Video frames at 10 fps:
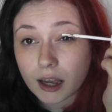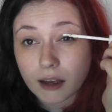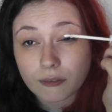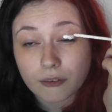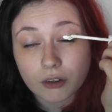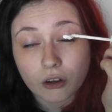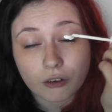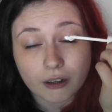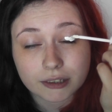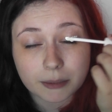I've never got
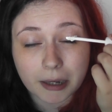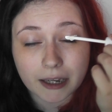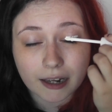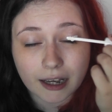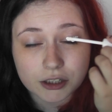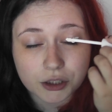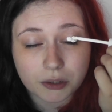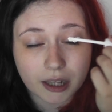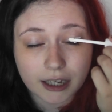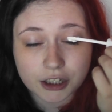around to buying an
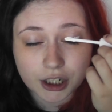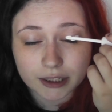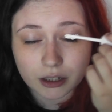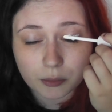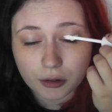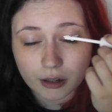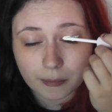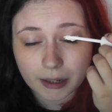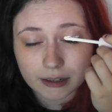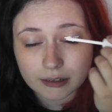actual eyeshadow
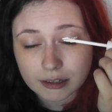primer.